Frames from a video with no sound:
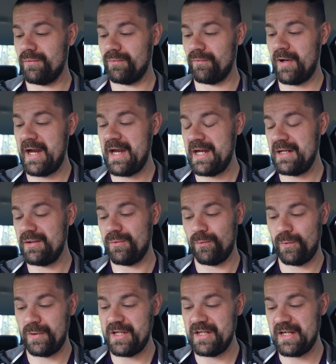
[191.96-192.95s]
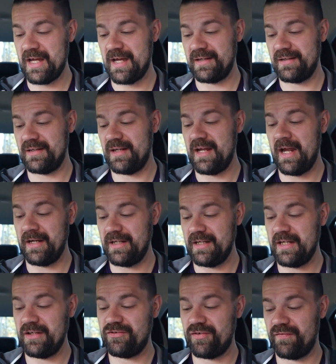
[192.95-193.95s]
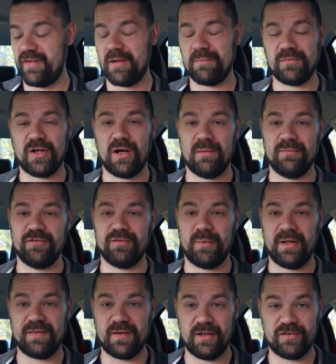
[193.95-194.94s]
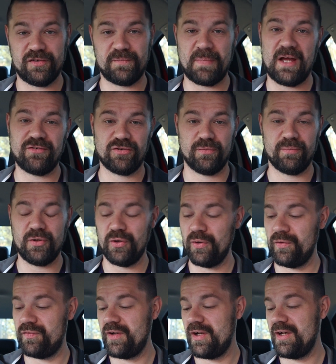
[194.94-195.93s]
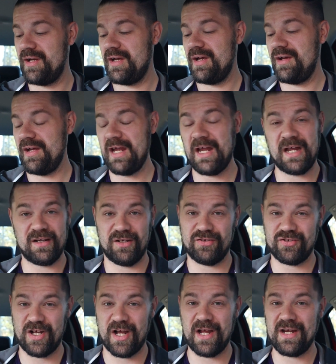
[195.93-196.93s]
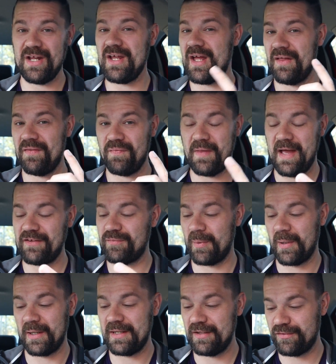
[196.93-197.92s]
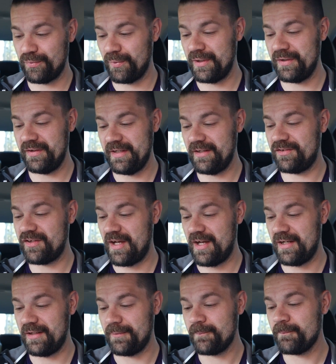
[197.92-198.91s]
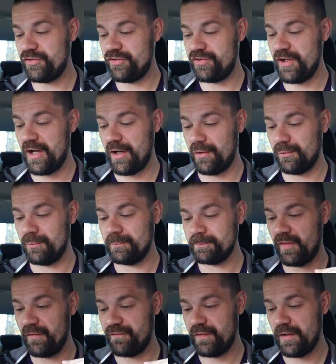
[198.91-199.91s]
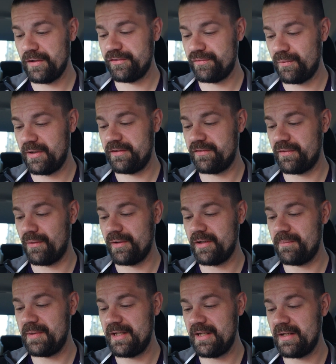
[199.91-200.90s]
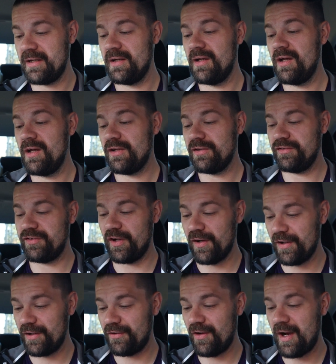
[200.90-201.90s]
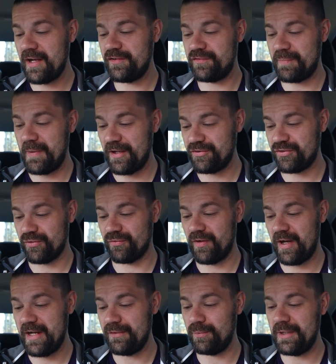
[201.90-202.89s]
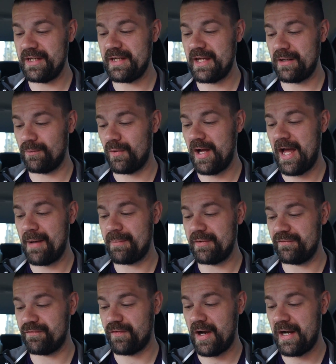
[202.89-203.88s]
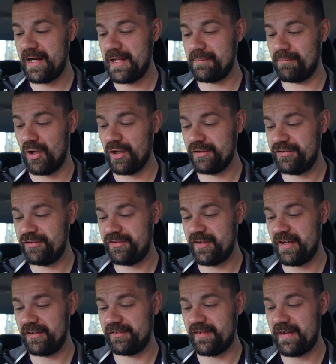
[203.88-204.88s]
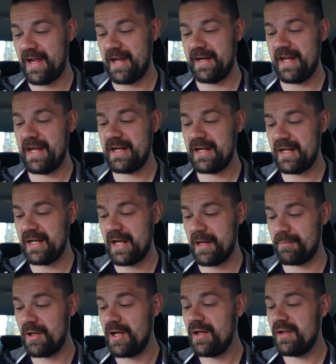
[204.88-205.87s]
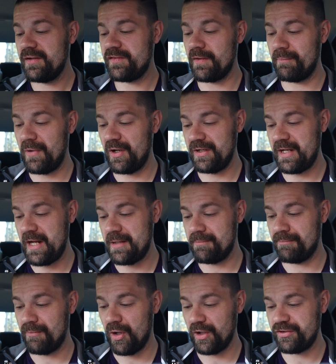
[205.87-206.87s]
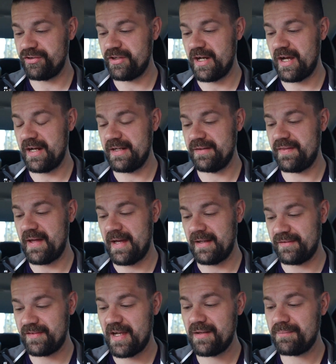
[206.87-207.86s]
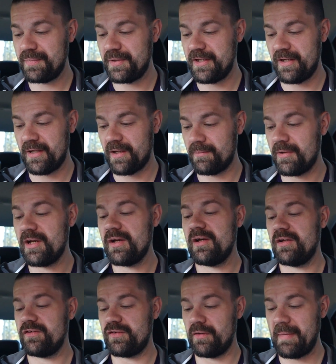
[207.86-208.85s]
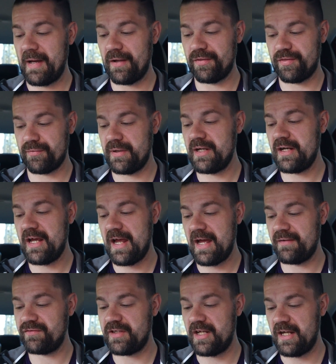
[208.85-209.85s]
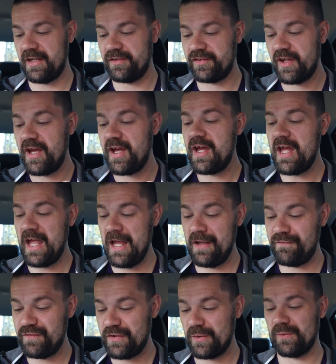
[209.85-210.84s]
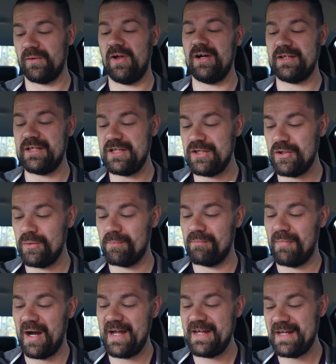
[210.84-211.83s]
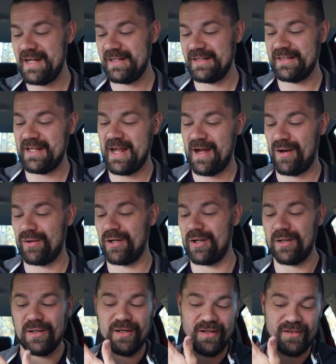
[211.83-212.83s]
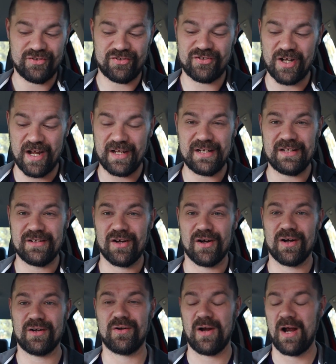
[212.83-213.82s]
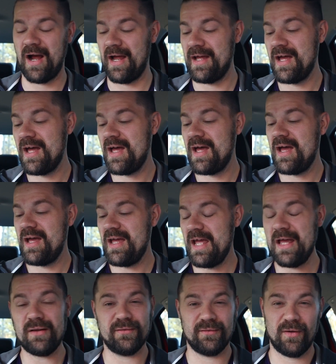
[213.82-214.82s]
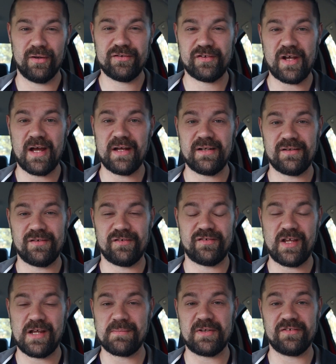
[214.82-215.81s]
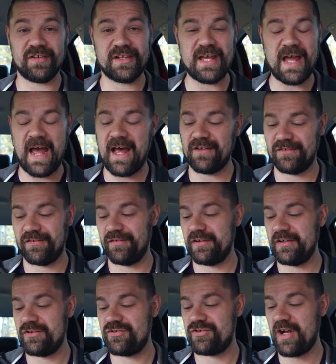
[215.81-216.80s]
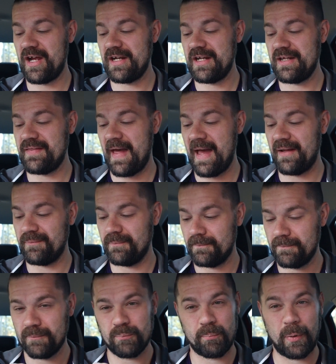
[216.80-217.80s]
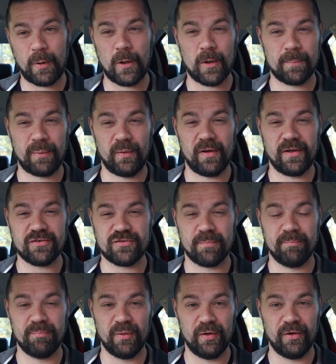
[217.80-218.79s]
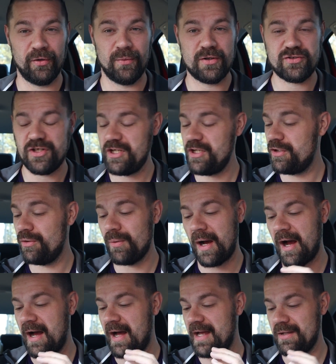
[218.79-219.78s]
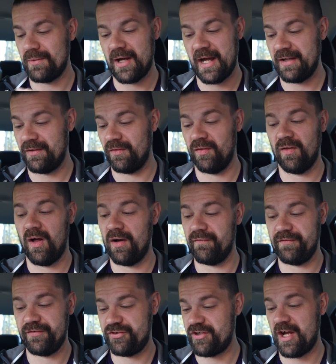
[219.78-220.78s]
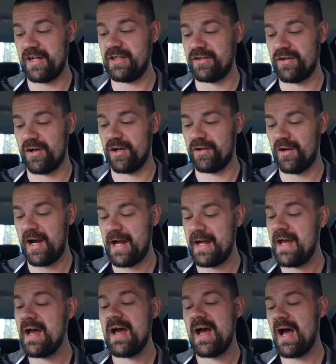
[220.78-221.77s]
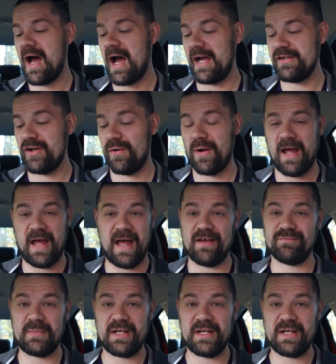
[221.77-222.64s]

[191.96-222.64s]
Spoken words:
raid weekend and each of them comes with a special move and a shiny, and that's where it gets really exciting. So the first one is going to be Darkrai Special Raid Weekend. Will happen Friday, March 6th at 8 a.m. to Monday, March 9th at 10 p.m. So about 3.5 days. If you're lucky, you might encounter shiny Darkrai. It looks kind of the same as Ghastly shiny, that purplish bluish hue. I love shiny Darkrai. I don't have